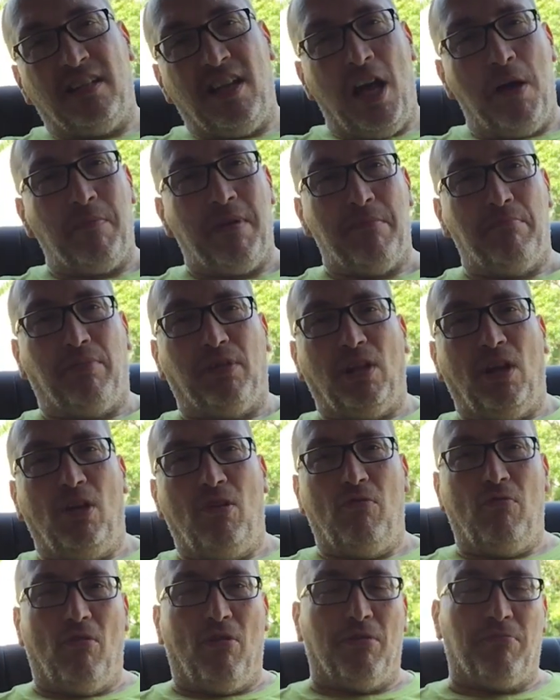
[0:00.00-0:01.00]
Comment
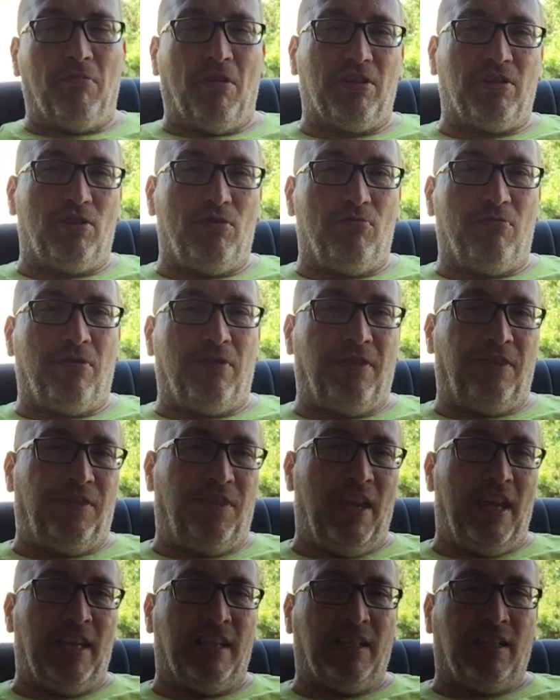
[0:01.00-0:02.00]
below on what you
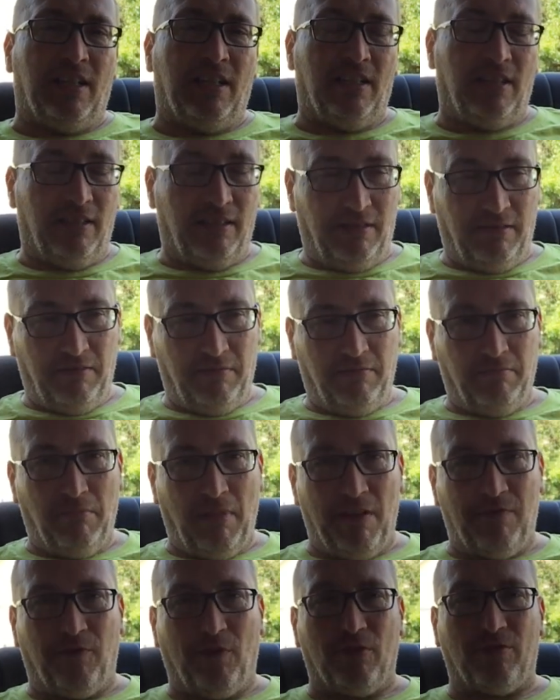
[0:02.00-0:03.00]
think
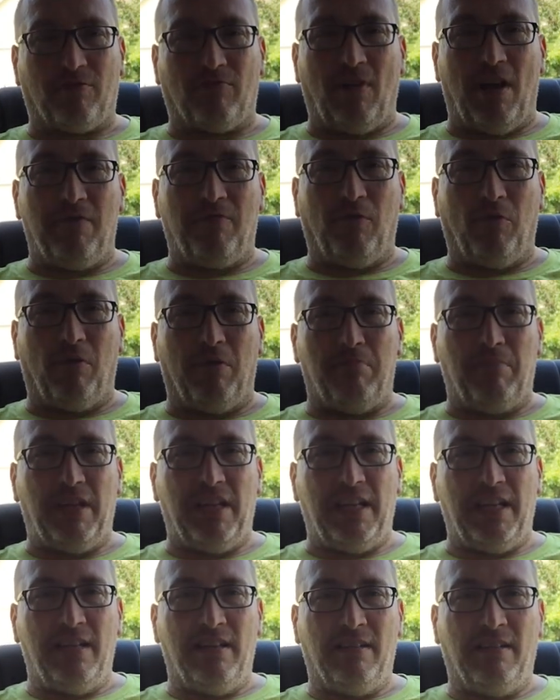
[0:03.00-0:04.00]
my first rifle would
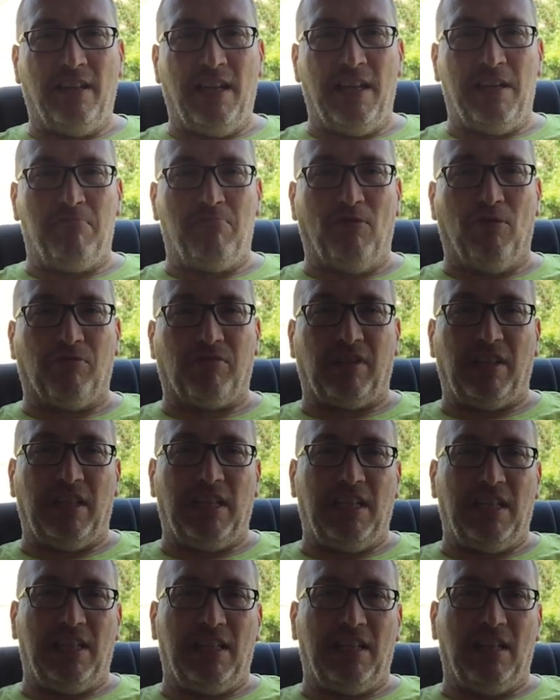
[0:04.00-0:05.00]
be, and we'll
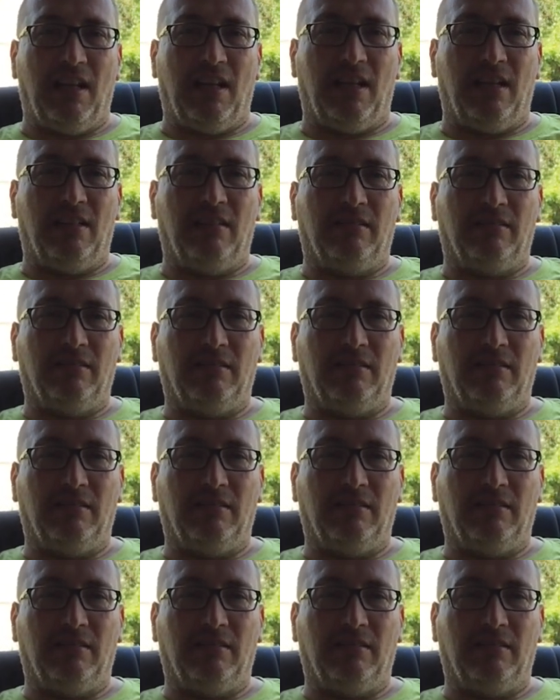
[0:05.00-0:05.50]
see how